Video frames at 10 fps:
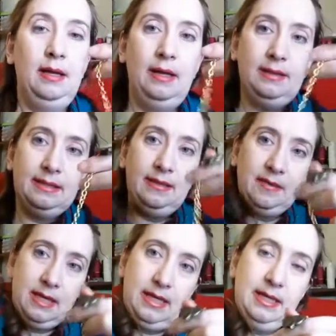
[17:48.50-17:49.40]
A set
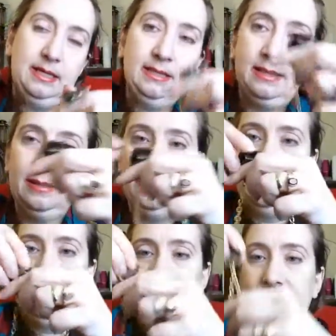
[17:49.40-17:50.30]
of keys
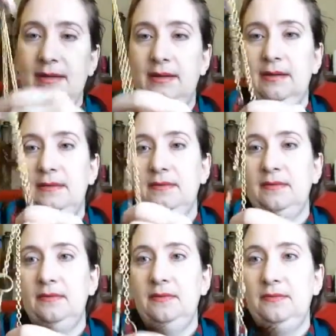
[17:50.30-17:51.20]

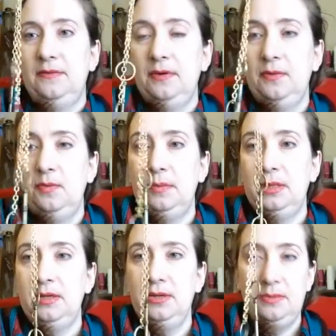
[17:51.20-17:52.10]
for the
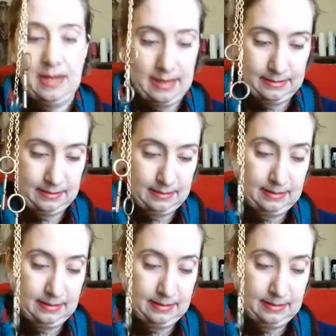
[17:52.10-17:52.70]
woman who has